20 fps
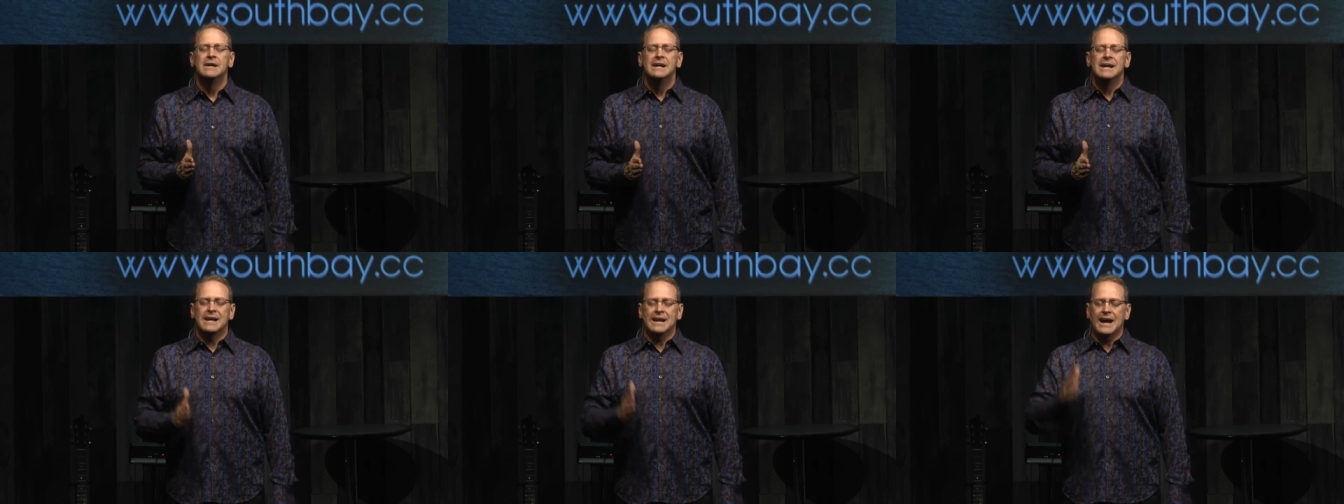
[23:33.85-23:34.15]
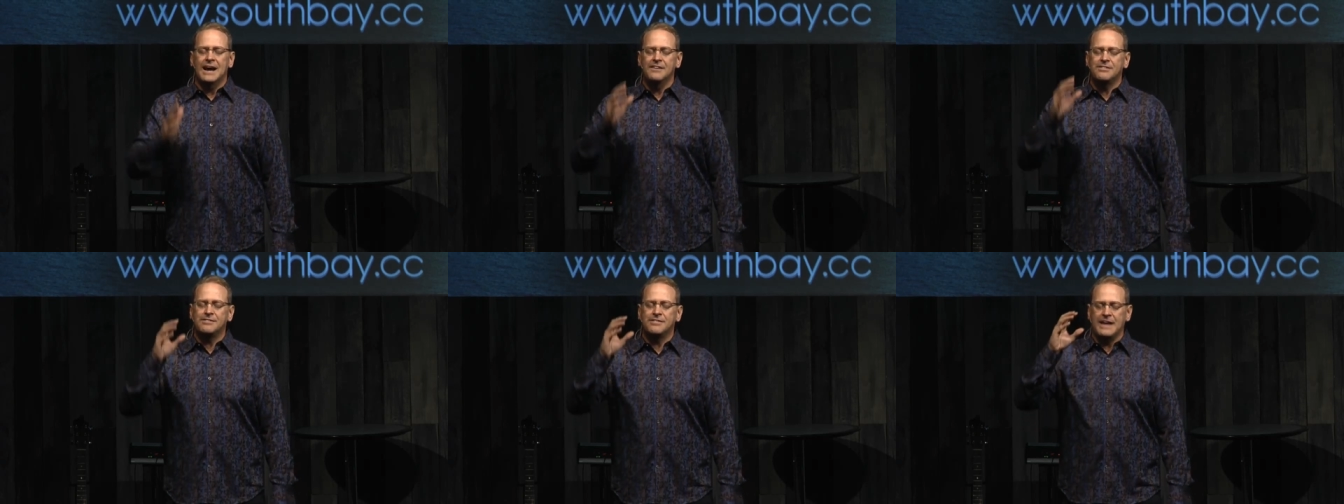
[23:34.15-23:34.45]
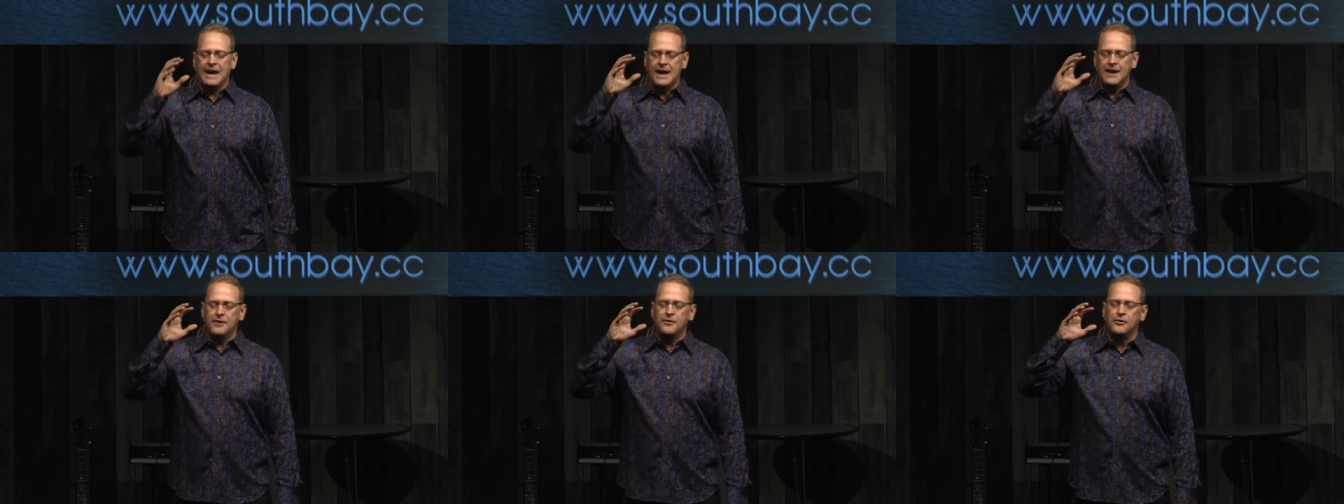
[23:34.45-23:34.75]
And I
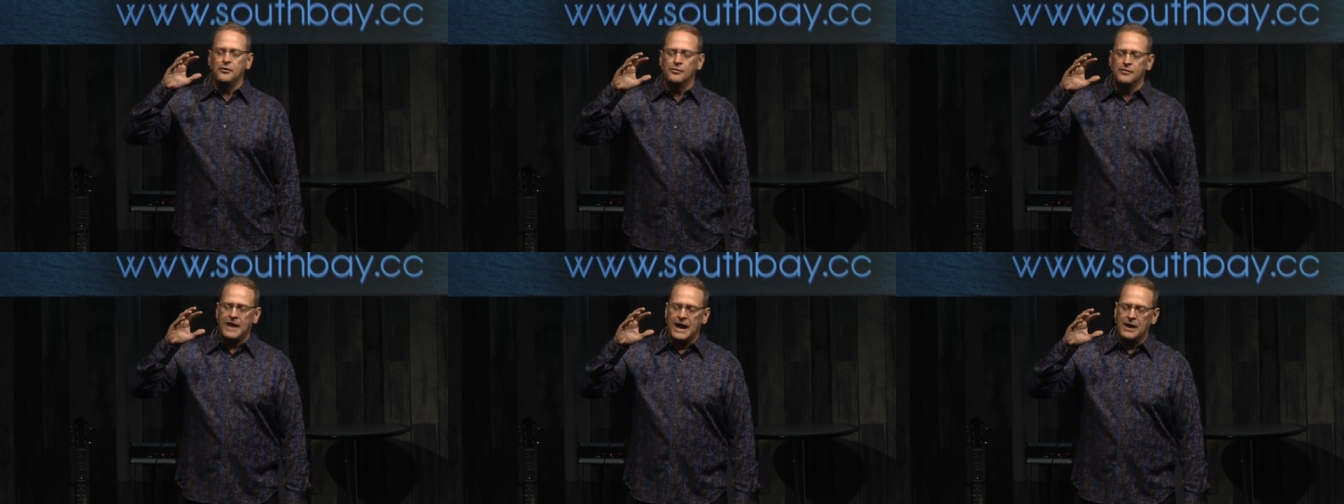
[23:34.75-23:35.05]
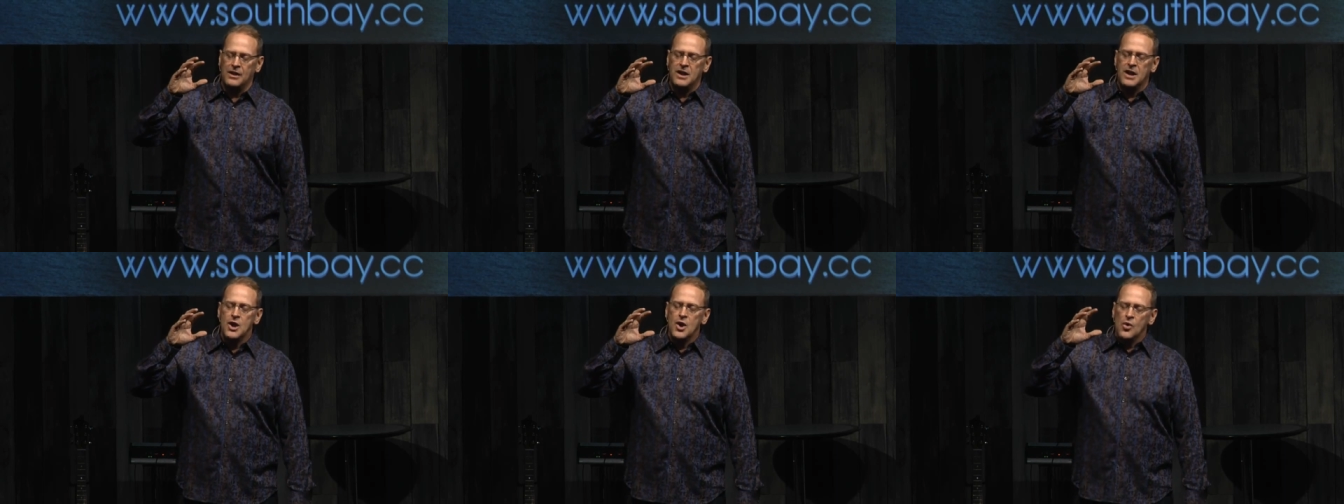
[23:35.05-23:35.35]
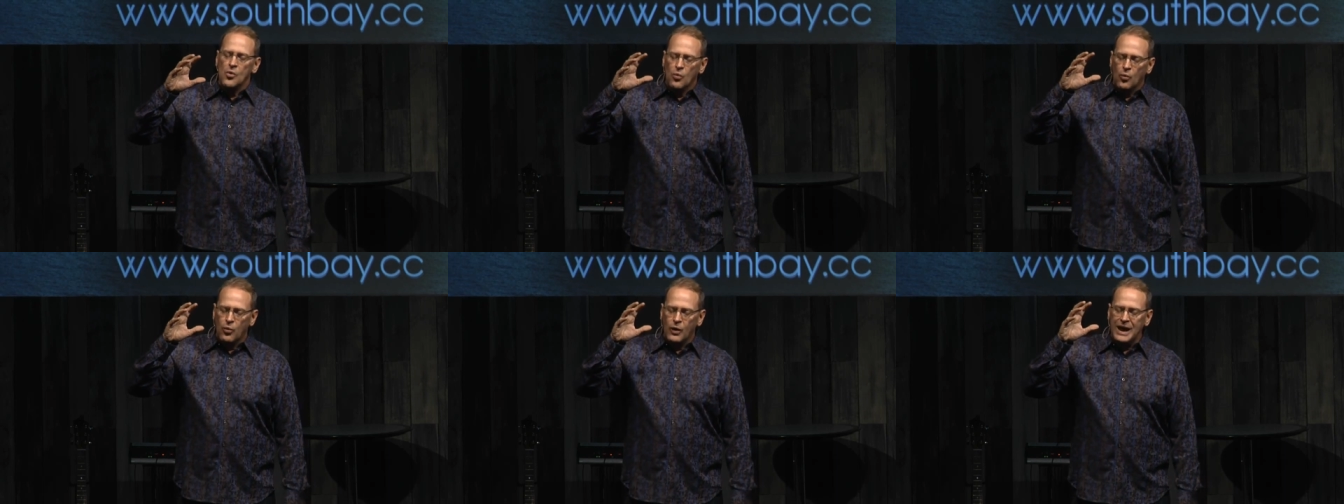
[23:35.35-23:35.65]
thank you that
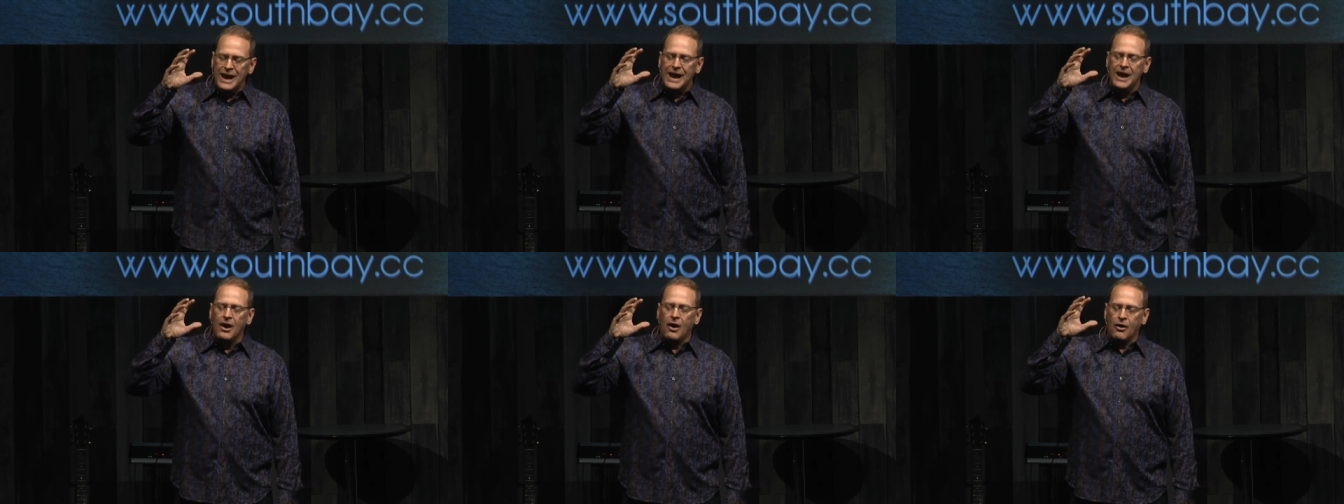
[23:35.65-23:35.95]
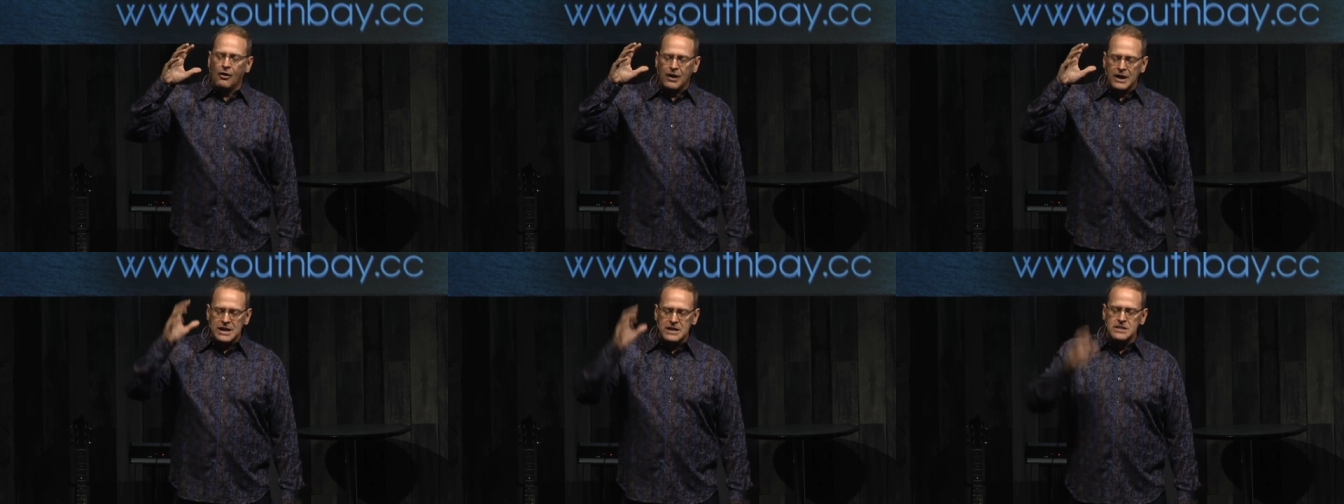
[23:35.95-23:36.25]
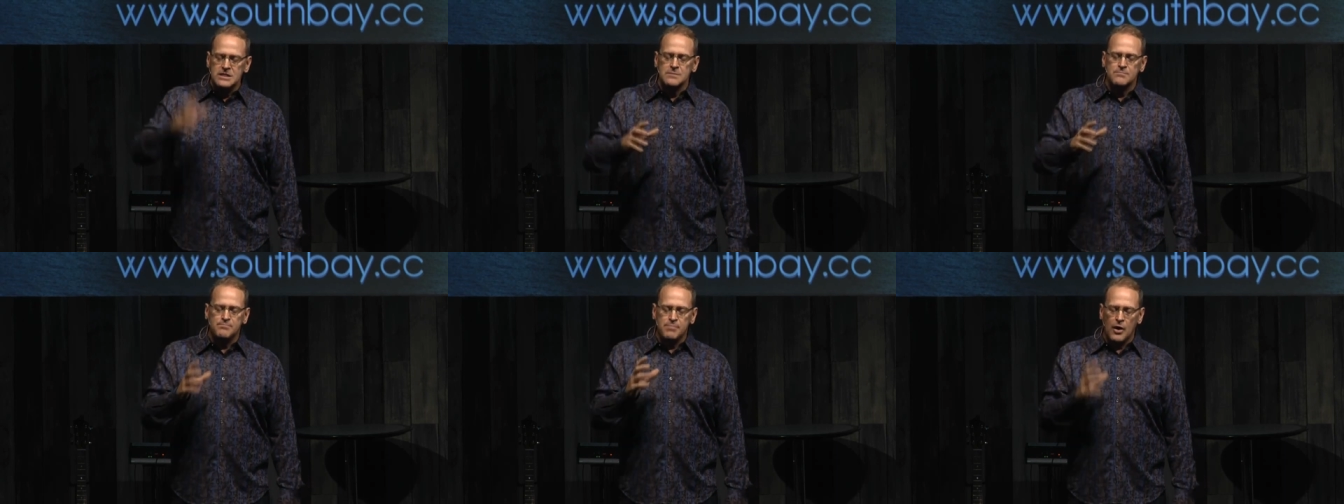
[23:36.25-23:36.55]
we are
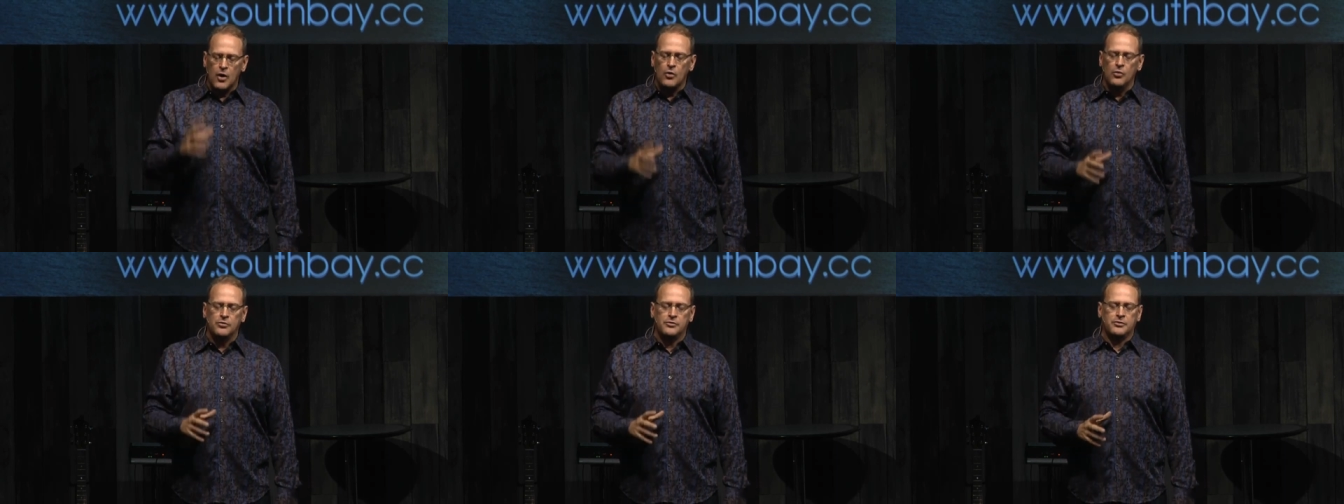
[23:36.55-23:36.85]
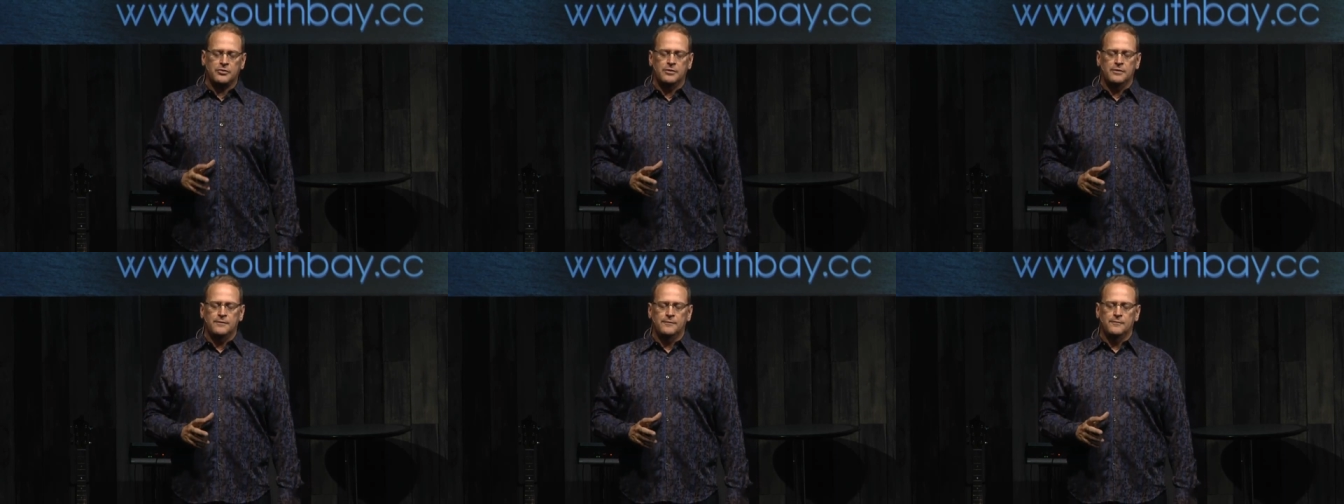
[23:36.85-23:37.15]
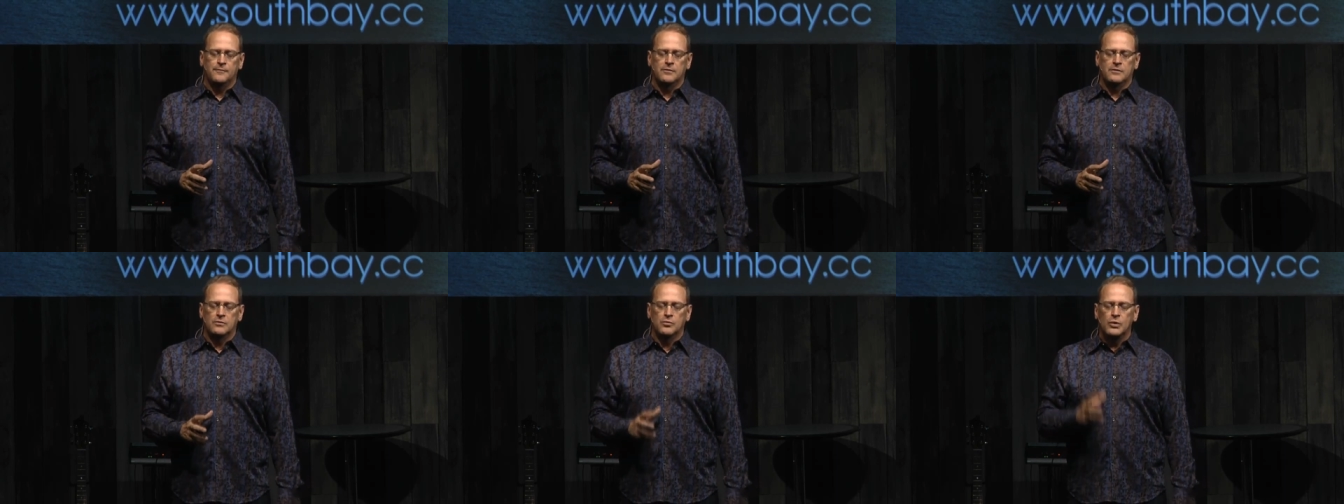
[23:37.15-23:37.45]
in the boat
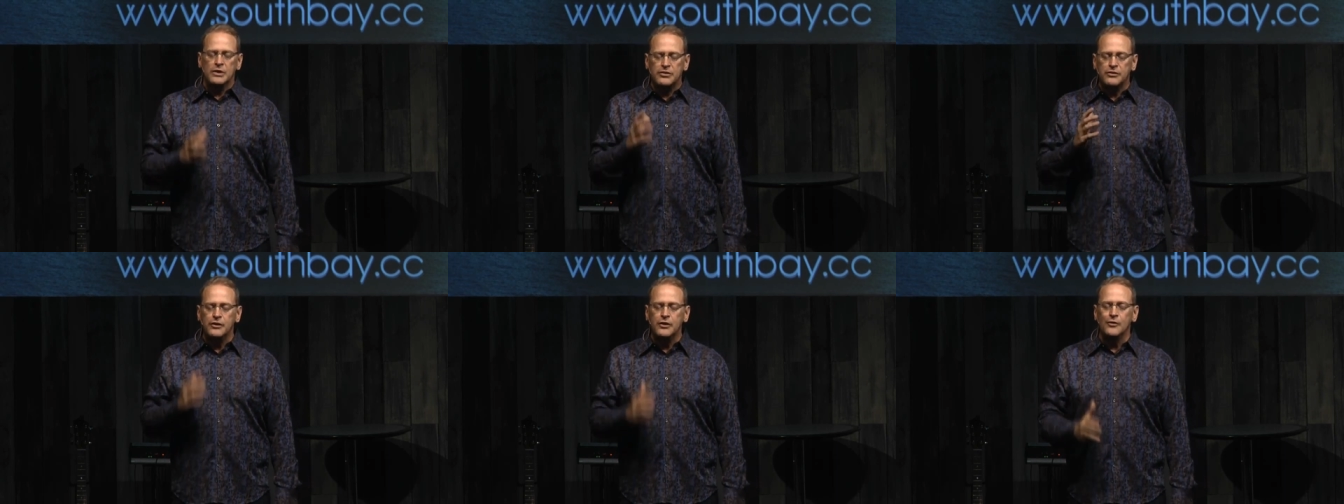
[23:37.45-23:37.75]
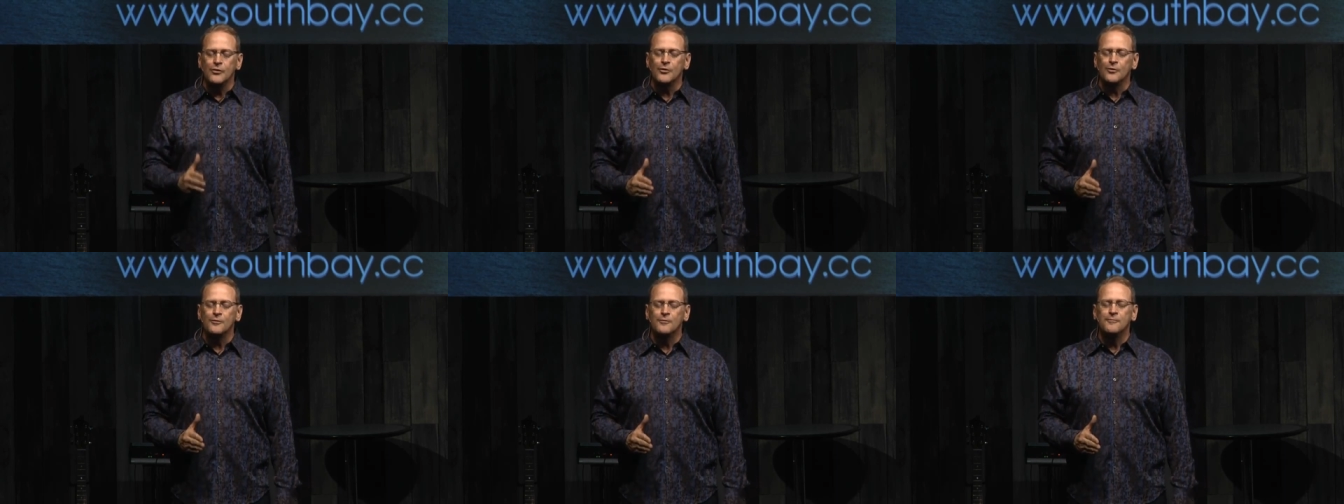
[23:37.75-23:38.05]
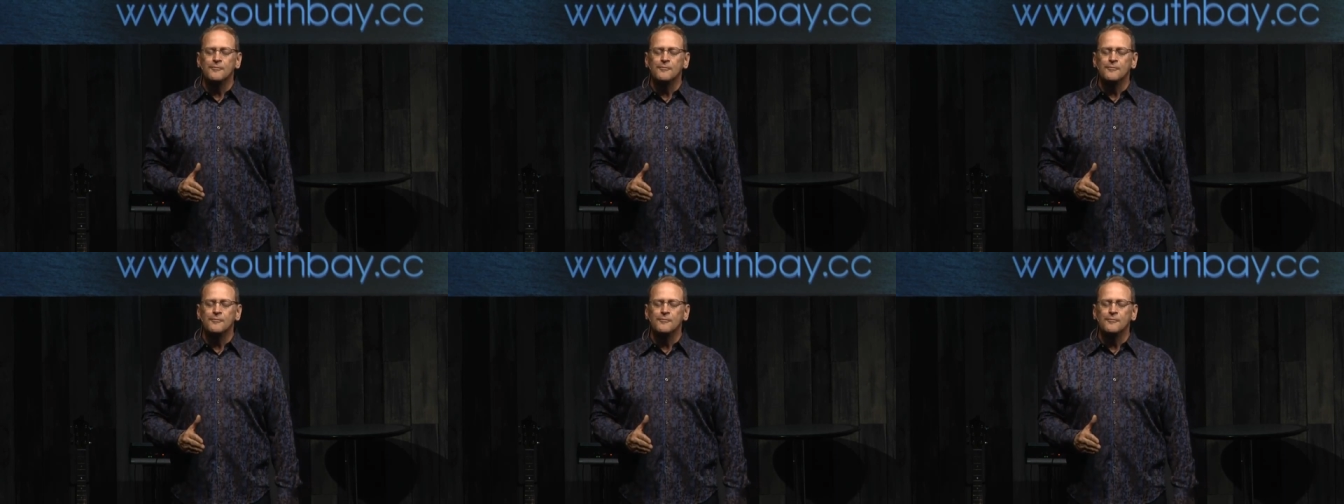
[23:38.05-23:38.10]
with you.